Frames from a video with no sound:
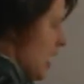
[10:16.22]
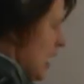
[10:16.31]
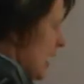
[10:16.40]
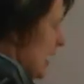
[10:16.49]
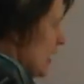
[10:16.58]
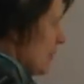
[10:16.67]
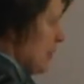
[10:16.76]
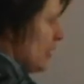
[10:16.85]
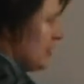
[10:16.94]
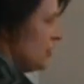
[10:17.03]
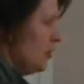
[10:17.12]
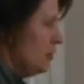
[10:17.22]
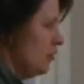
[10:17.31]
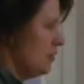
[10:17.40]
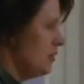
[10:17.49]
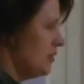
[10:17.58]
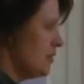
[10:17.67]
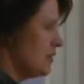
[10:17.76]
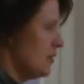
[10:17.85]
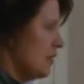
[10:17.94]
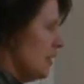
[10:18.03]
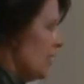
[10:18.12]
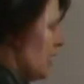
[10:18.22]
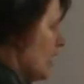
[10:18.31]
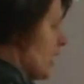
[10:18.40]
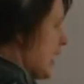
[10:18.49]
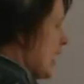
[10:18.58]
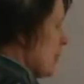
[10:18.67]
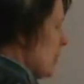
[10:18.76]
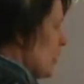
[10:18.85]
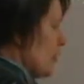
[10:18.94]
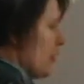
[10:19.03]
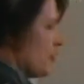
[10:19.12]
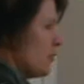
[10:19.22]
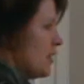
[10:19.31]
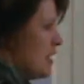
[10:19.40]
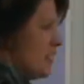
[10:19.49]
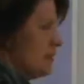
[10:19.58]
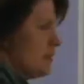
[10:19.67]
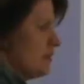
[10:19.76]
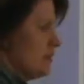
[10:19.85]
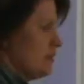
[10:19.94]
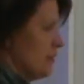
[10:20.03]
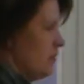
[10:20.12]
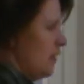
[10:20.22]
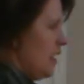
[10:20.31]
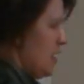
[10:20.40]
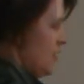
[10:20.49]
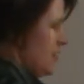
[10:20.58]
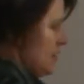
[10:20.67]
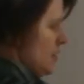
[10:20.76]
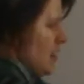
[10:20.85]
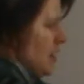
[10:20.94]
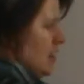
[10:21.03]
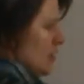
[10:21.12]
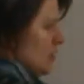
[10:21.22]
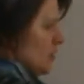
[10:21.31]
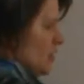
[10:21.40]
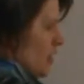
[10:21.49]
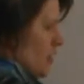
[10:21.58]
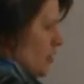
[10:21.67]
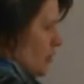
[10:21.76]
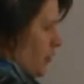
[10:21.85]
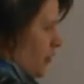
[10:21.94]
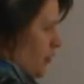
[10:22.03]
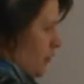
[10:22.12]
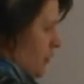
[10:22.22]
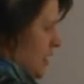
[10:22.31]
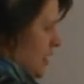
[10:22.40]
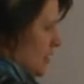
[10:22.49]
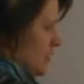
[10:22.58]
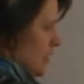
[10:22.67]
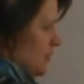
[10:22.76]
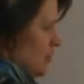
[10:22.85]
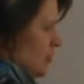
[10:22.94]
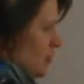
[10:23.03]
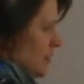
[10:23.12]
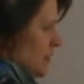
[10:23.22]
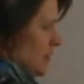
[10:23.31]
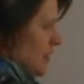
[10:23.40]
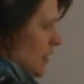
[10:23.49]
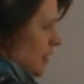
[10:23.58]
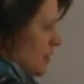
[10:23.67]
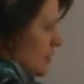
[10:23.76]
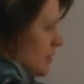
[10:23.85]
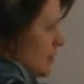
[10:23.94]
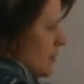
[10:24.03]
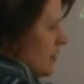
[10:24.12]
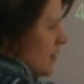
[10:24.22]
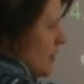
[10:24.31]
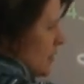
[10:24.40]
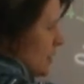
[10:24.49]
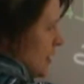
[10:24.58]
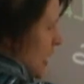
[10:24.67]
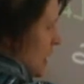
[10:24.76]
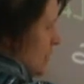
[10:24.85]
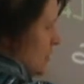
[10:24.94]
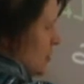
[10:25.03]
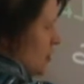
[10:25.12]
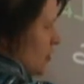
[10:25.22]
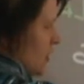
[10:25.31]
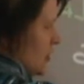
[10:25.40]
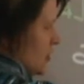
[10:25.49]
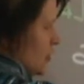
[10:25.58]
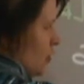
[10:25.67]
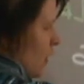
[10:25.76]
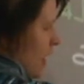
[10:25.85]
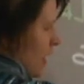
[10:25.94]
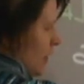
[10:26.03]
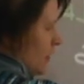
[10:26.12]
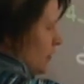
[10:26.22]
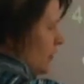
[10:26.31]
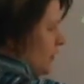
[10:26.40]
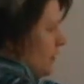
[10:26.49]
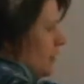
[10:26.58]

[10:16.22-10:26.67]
I got a pair of 2s. And I got a pair of 3s. Okay? So 3 times 2 is 6. Times 2 is 12.